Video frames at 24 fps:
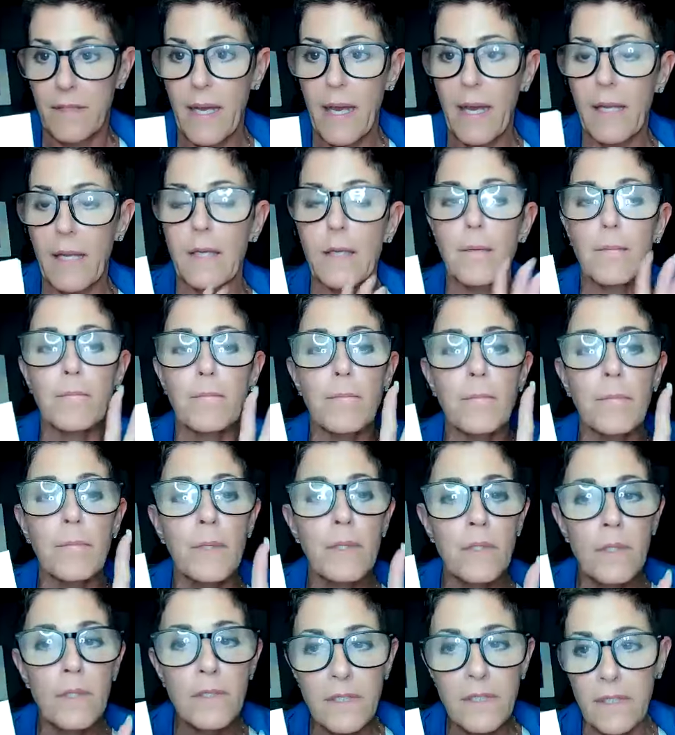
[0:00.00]
and
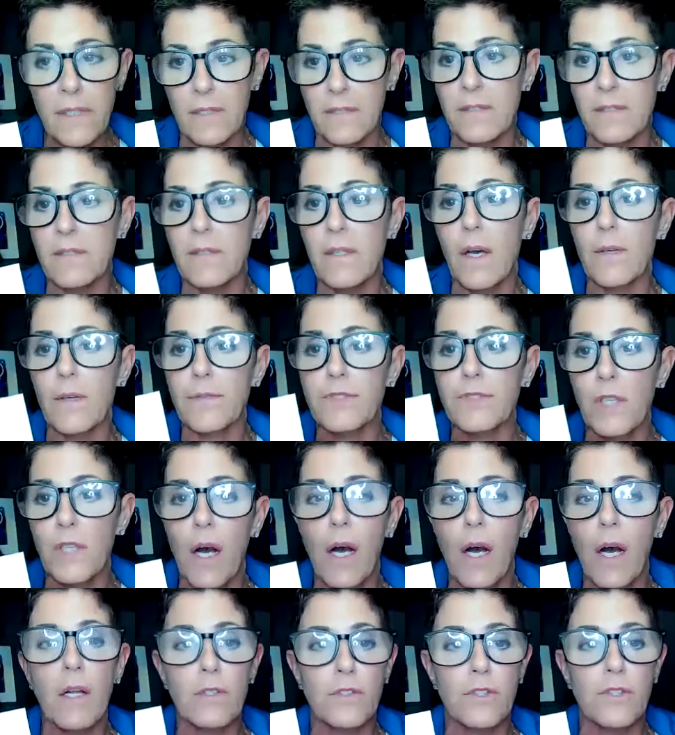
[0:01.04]
millions of
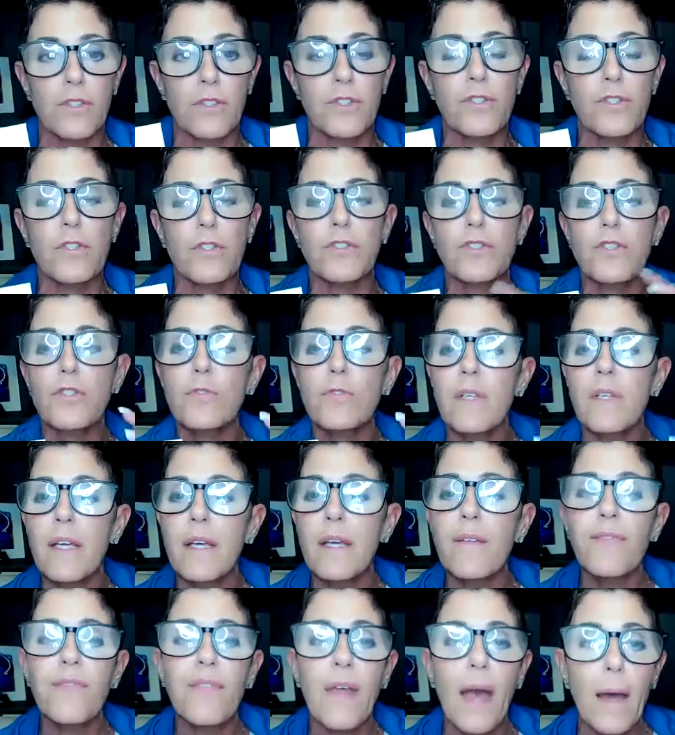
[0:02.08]
dollars to
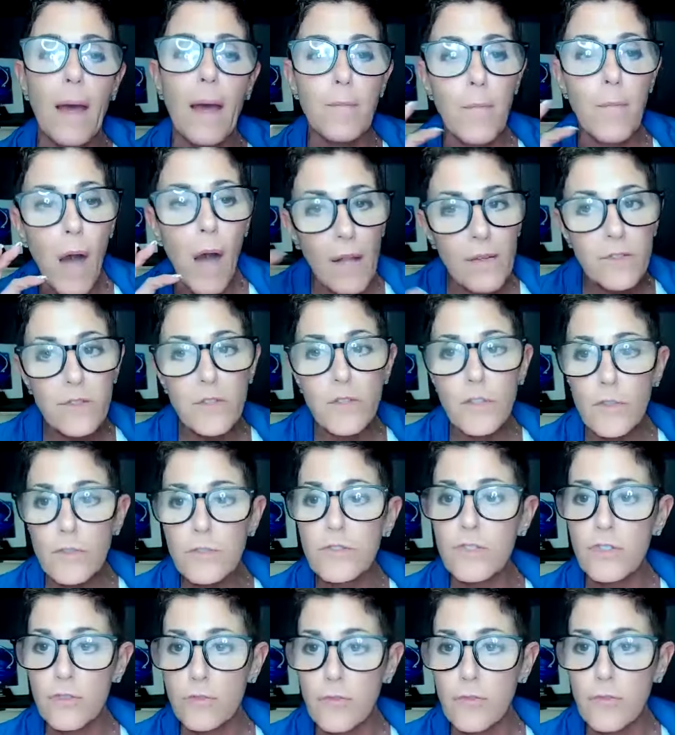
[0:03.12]
get that molecule
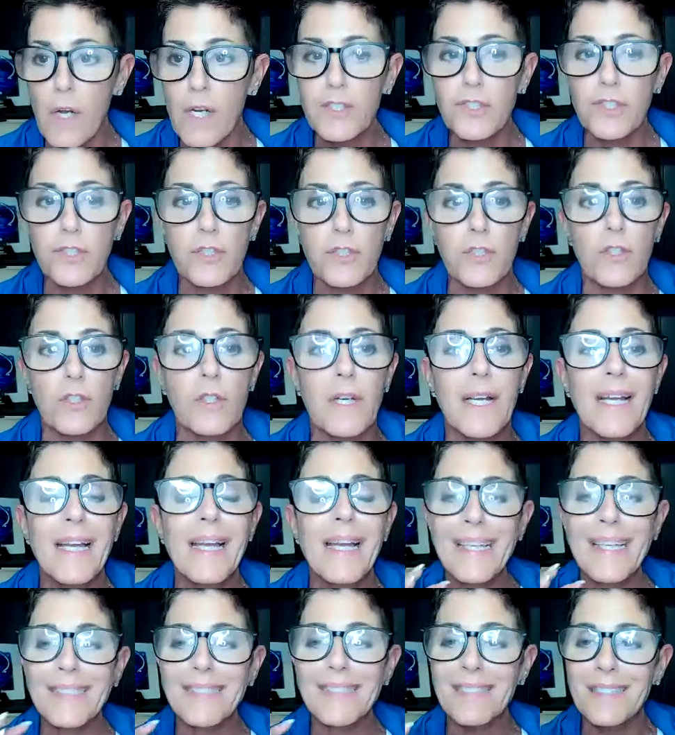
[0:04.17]
structure
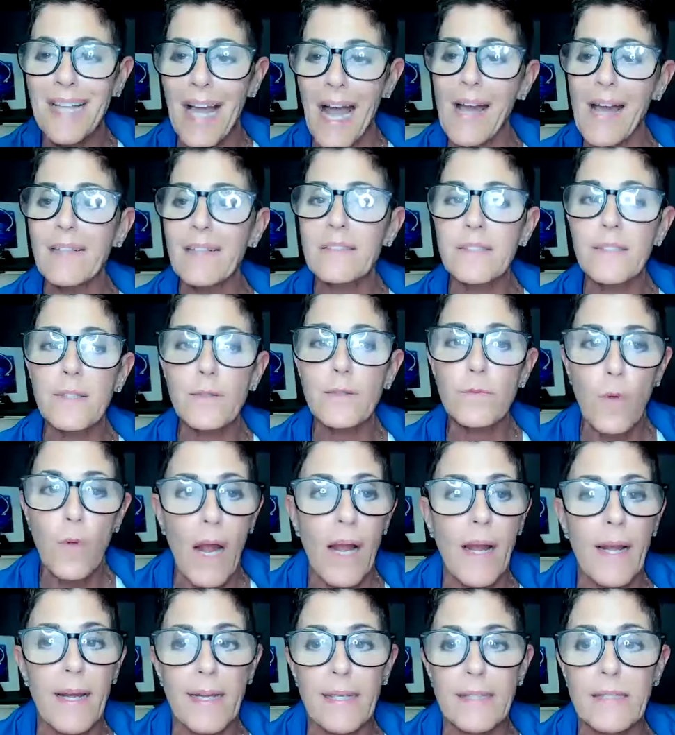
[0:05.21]
exactly
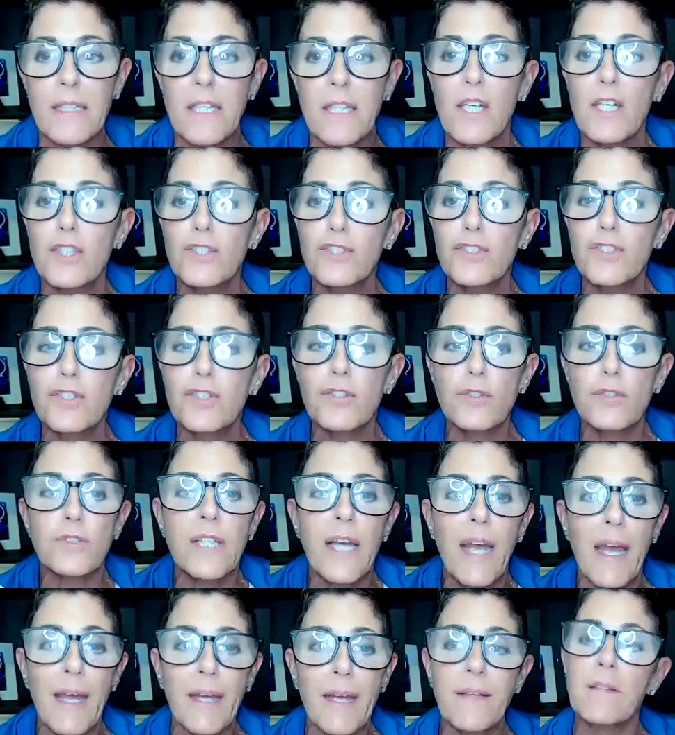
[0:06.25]
right, to
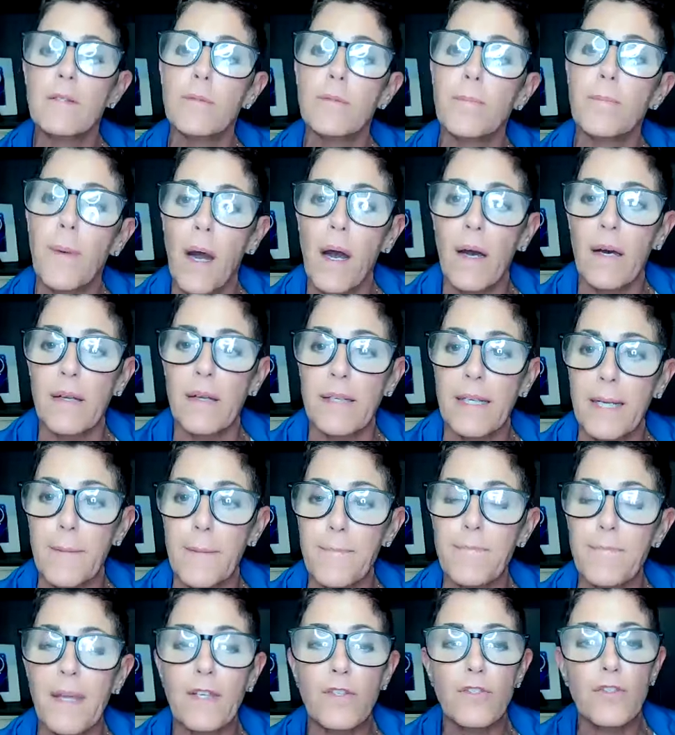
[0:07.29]
take the
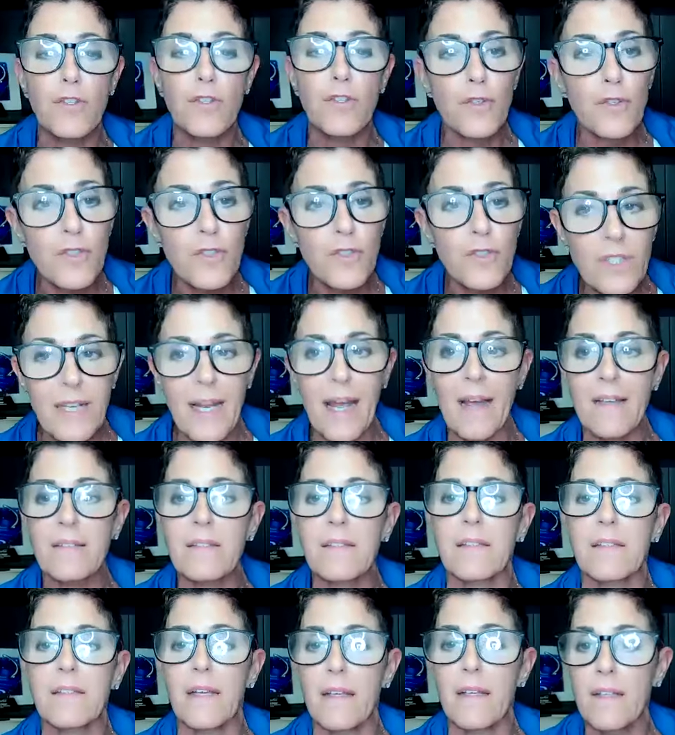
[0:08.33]
body, use it as
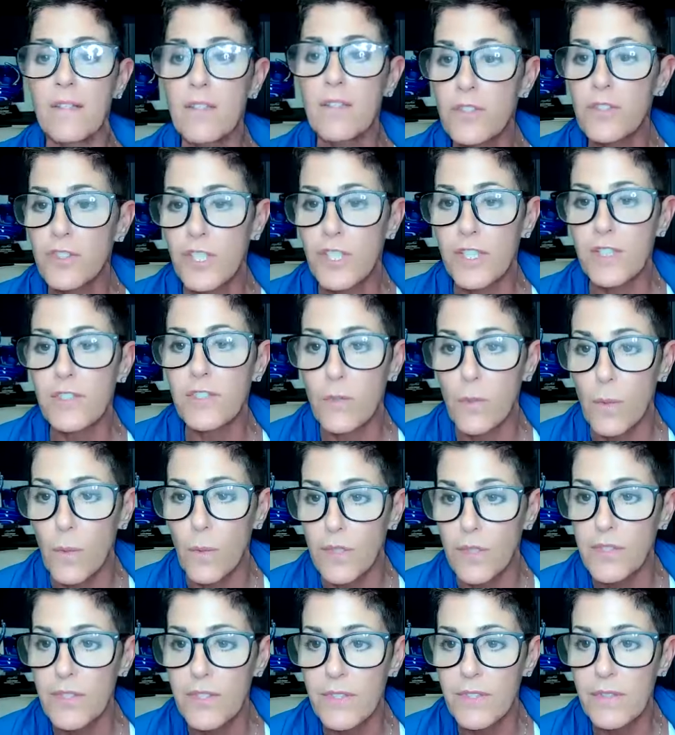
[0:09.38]
an energy
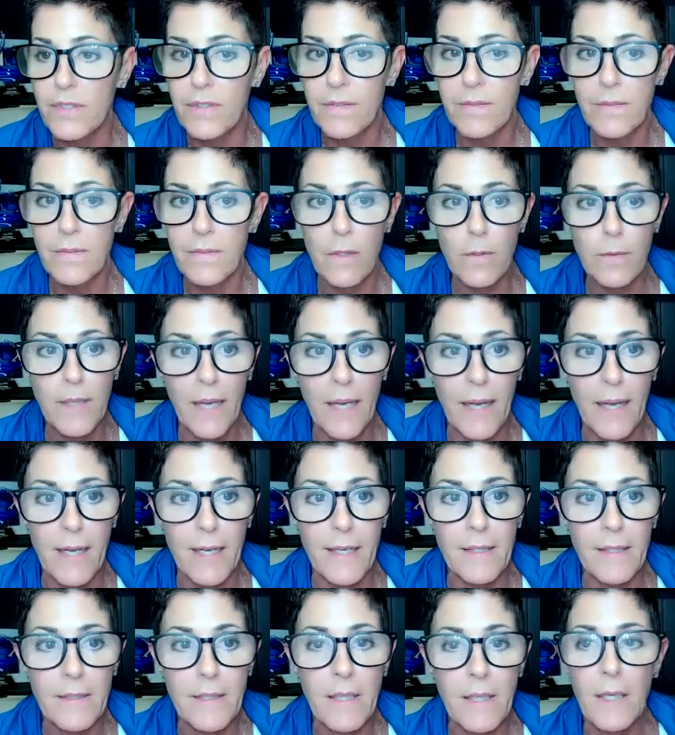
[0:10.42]
source,
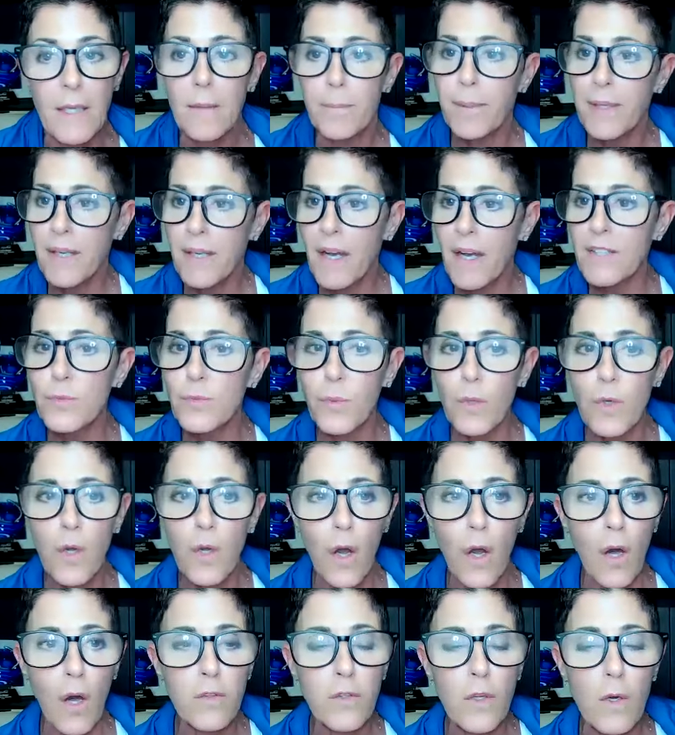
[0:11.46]
okay? Because we're
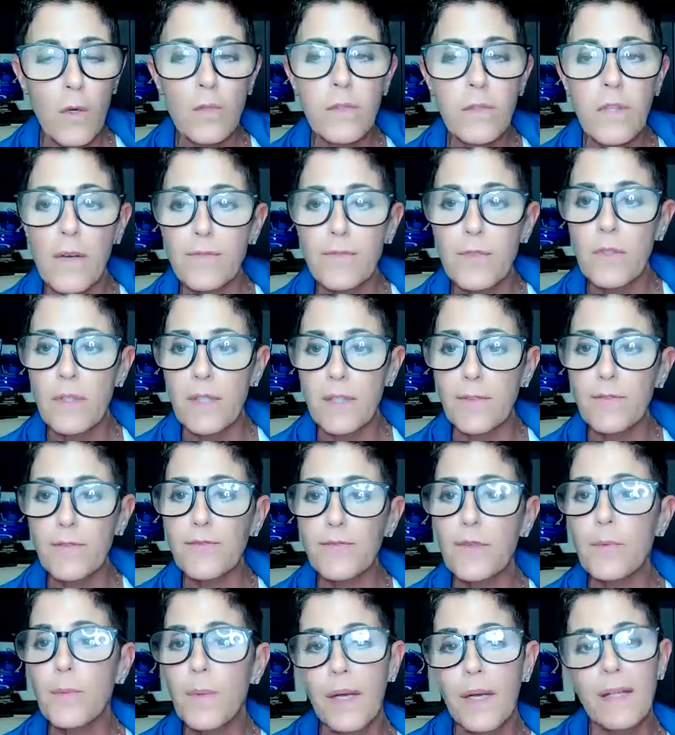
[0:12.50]
all low level
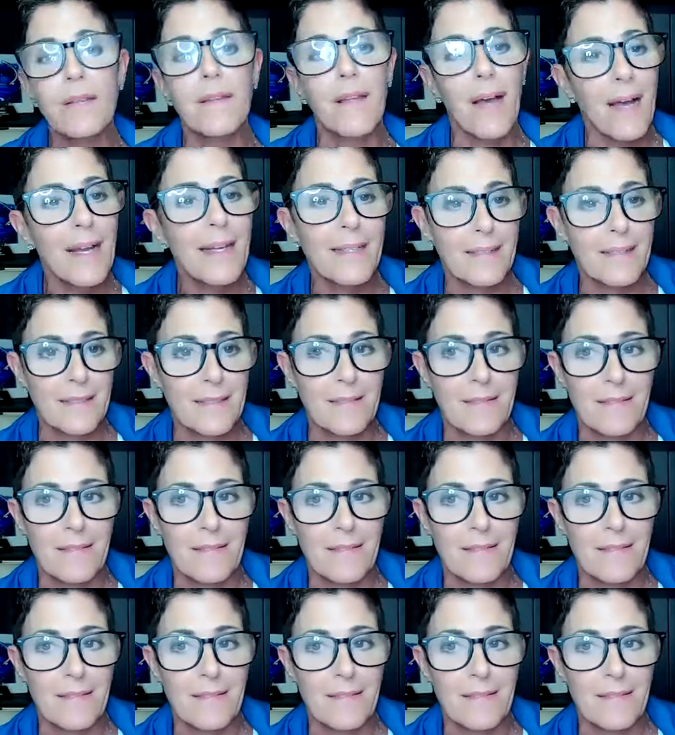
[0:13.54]
infrared light.